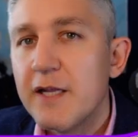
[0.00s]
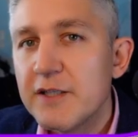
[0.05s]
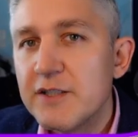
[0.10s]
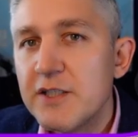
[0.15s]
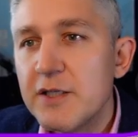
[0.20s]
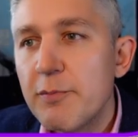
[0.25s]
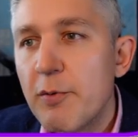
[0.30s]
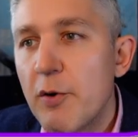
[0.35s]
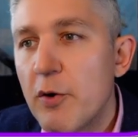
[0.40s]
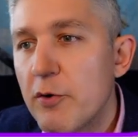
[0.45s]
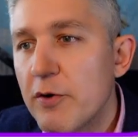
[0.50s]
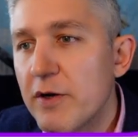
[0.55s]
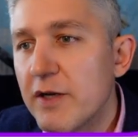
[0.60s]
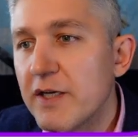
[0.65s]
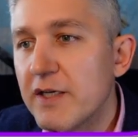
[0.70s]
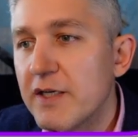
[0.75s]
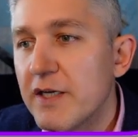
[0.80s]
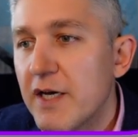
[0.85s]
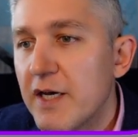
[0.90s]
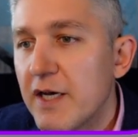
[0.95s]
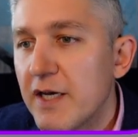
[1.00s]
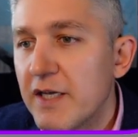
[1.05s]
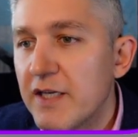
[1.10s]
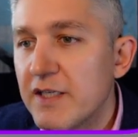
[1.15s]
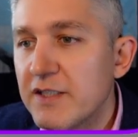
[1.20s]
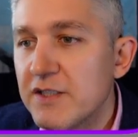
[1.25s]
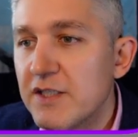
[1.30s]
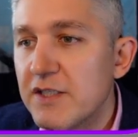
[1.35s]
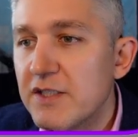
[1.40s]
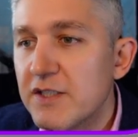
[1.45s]
Deep learning
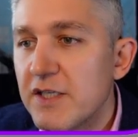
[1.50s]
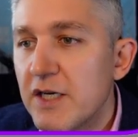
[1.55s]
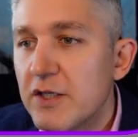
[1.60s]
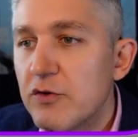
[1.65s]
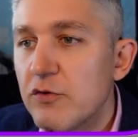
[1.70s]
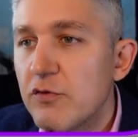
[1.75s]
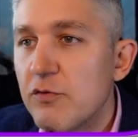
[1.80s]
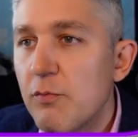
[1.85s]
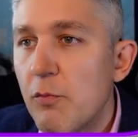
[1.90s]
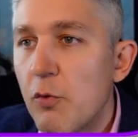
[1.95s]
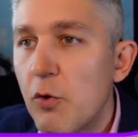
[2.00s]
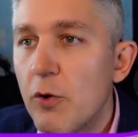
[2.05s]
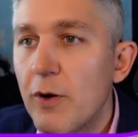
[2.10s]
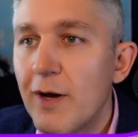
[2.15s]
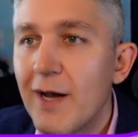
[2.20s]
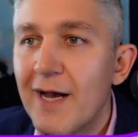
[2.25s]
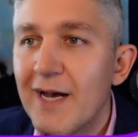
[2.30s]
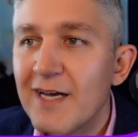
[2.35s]
is the set of more